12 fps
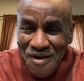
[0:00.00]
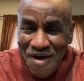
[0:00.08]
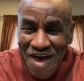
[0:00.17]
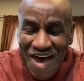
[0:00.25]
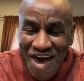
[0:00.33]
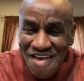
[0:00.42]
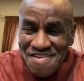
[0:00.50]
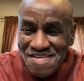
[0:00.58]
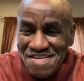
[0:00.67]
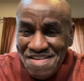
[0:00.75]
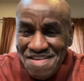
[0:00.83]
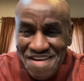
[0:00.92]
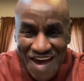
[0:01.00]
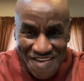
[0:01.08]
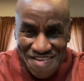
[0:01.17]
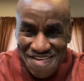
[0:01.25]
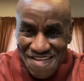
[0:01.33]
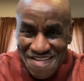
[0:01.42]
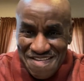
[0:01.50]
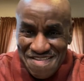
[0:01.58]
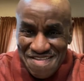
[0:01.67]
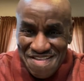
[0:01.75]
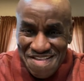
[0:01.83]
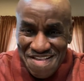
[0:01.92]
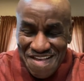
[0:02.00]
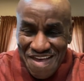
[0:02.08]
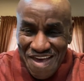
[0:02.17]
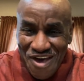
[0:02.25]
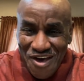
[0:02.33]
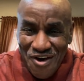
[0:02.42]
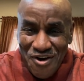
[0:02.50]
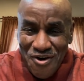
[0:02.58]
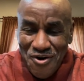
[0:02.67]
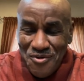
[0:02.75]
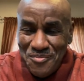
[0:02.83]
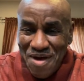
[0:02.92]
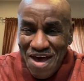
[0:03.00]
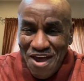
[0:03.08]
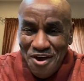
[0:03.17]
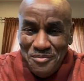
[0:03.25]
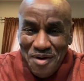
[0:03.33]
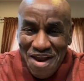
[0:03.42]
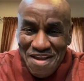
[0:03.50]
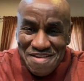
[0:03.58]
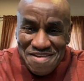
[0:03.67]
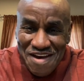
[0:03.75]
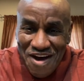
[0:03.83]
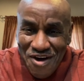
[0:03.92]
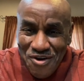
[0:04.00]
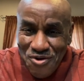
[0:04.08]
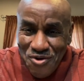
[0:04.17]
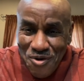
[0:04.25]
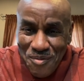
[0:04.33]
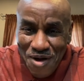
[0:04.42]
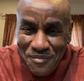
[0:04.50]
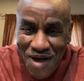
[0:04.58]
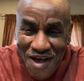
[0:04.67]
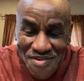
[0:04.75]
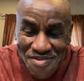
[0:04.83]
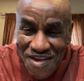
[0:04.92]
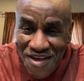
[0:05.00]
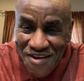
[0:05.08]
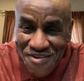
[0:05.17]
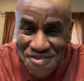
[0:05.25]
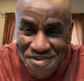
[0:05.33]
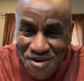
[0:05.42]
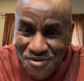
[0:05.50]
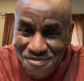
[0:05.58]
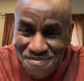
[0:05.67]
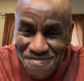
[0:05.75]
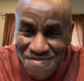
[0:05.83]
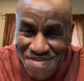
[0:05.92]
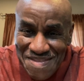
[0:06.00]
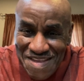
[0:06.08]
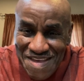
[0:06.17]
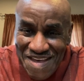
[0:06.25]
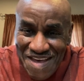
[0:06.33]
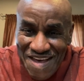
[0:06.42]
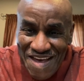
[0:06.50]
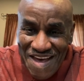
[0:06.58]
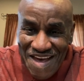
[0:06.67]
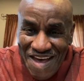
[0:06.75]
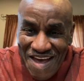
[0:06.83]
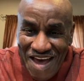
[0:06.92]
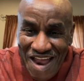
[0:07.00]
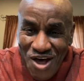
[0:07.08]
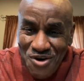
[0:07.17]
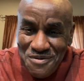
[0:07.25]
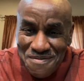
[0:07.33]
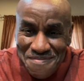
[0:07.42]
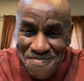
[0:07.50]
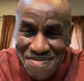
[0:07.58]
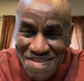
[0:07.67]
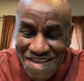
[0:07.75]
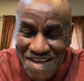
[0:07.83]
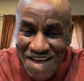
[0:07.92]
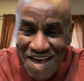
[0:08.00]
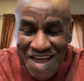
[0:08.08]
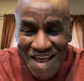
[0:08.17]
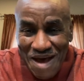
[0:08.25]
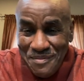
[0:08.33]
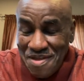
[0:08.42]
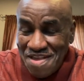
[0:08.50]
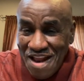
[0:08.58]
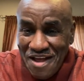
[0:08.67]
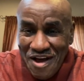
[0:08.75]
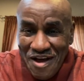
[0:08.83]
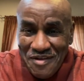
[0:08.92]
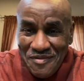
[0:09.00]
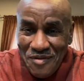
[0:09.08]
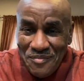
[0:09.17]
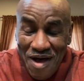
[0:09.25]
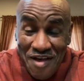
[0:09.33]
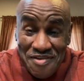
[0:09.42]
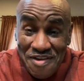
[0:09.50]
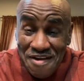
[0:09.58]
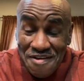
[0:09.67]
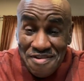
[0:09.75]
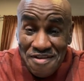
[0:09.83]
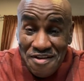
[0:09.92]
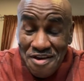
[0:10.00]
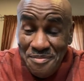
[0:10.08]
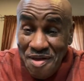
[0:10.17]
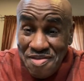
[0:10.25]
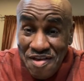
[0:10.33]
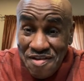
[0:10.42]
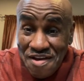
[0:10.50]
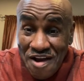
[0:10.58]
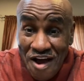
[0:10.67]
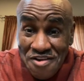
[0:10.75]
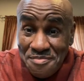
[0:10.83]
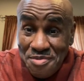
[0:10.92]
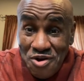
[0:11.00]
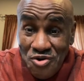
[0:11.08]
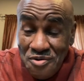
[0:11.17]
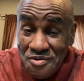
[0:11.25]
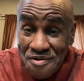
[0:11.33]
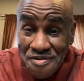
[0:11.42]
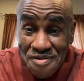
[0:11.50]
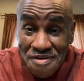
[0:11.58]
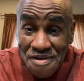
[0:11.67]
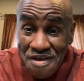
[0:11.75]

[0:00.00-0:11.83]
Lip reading: Action Jackson. Oh man, everybody in Chicago know about Marcel's show. Hello. And I be telling Marcel's, he be teaching entrepreneurs.